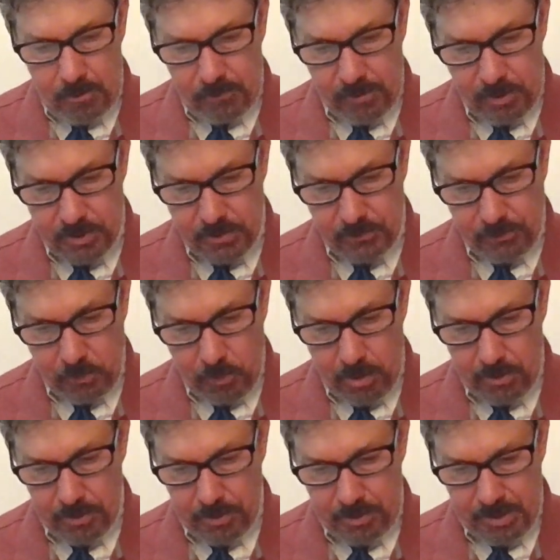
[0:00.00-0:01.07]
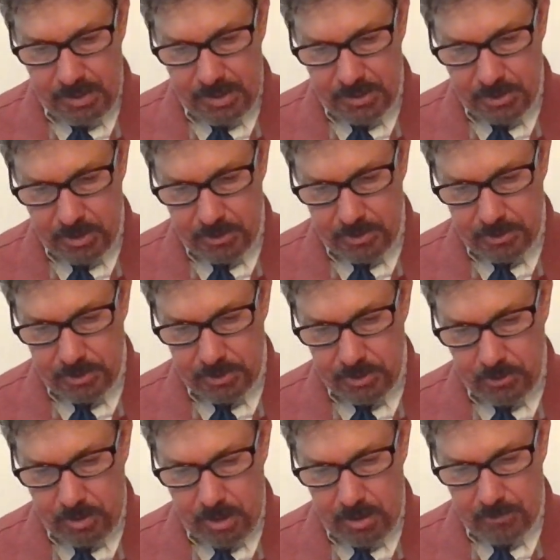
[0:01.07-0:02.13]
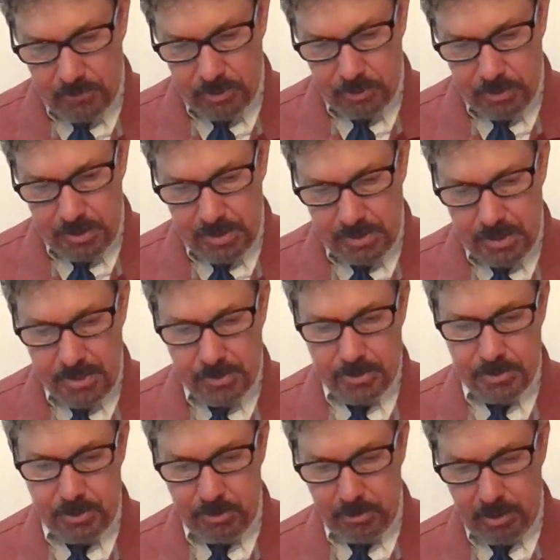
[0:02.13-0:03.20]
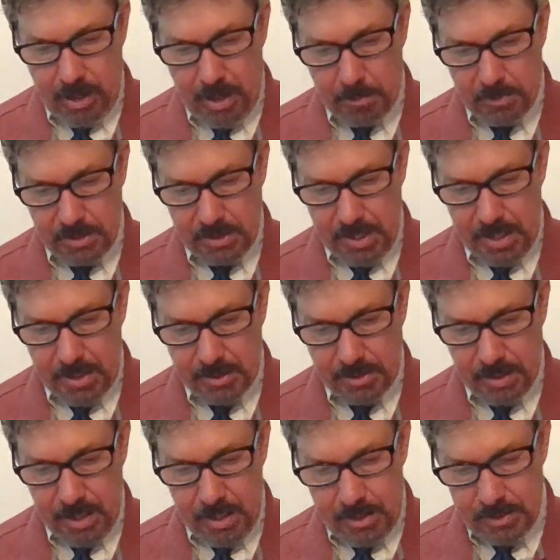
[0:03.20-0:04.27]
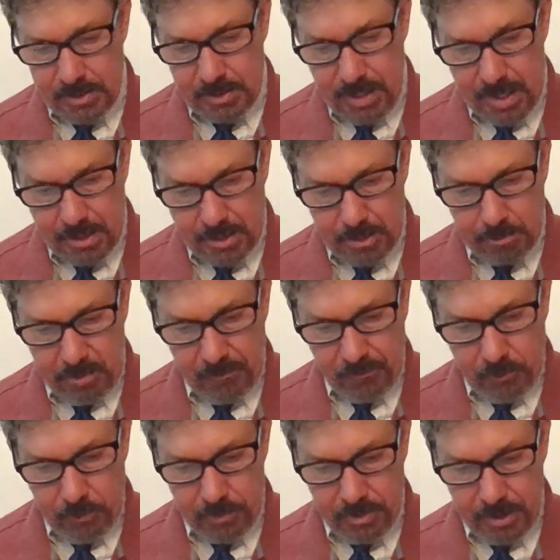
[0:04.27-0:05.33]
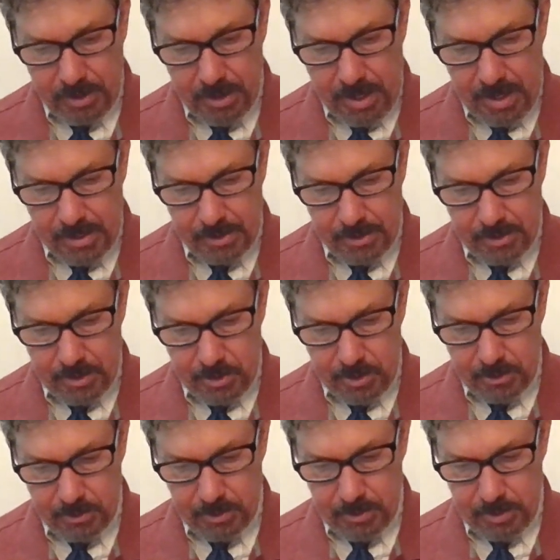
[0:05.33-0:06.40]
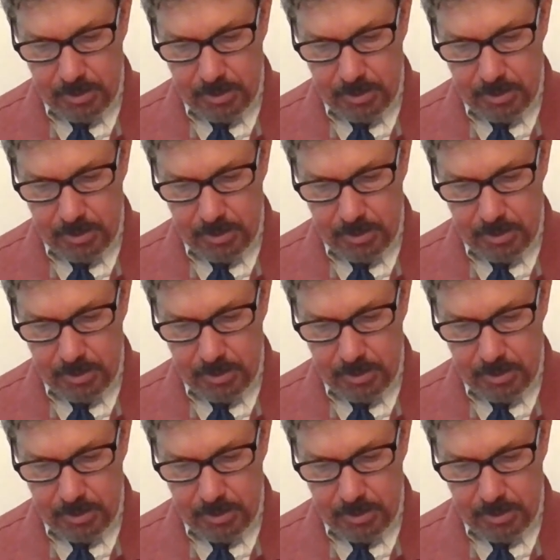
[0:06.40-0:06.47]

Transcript: Verse 4 These are the two olive trees and the two lampstands standing before the God of the earth.